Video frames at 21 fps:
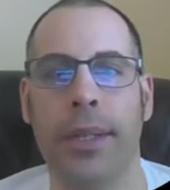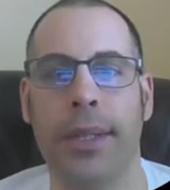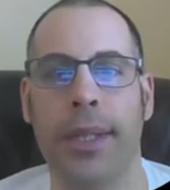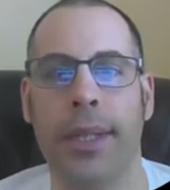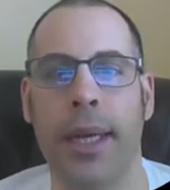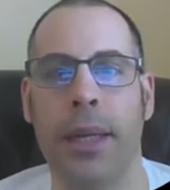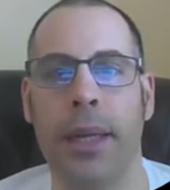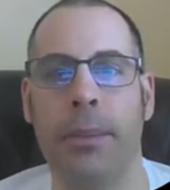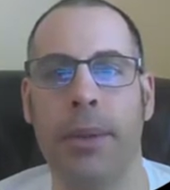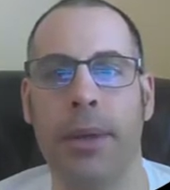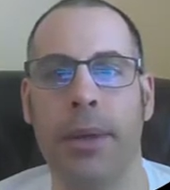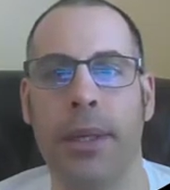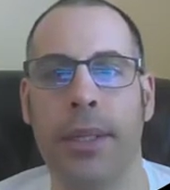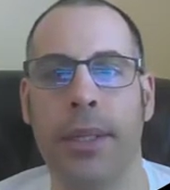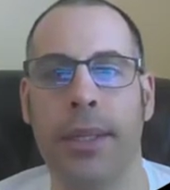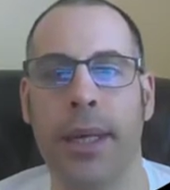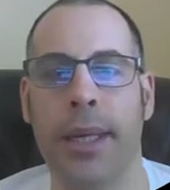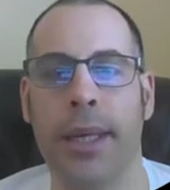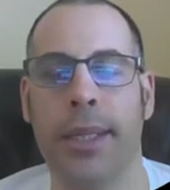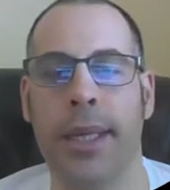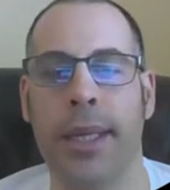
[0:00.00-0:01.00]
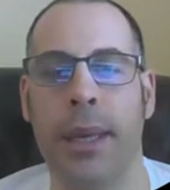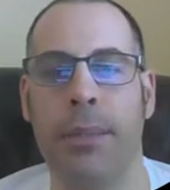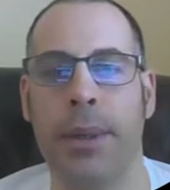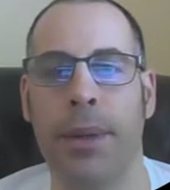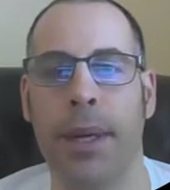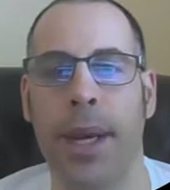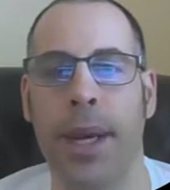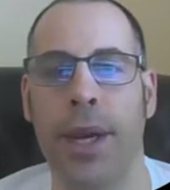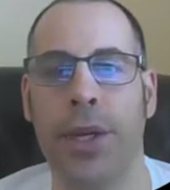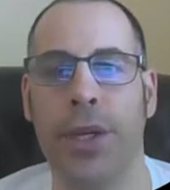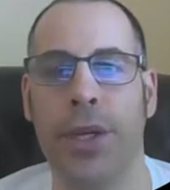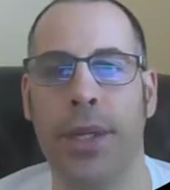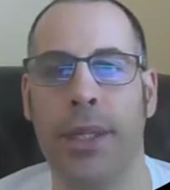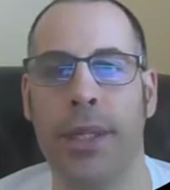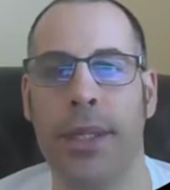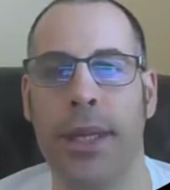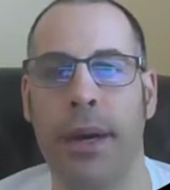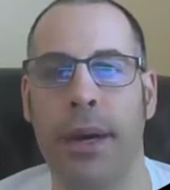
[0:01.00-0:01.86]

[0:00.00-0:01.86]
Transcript: Sabre, Science Applications,